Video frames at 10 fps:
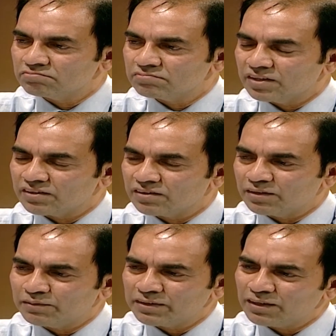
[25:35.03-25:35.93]
I don't
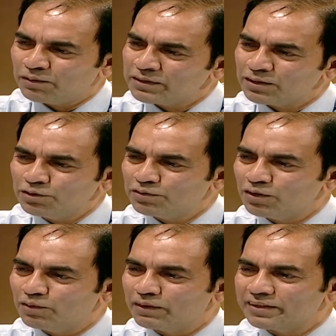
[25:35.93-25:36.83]
know, I want to go for
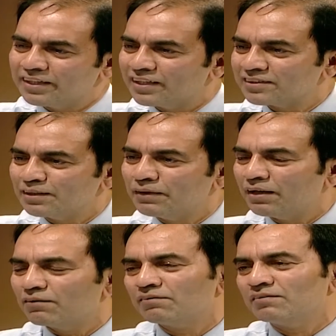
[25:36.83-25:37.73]
lower, then
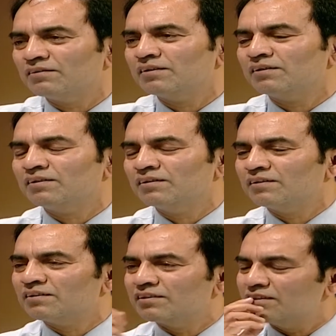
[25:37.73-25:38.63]
somehow
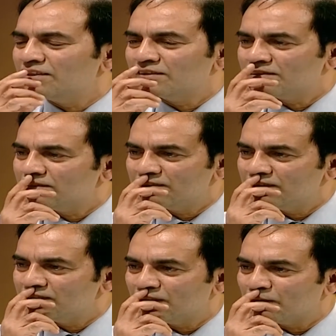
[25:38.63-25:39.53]

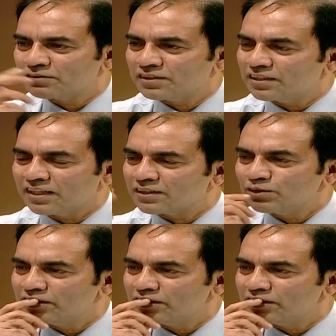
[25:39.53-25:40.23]
it's, I've said that 3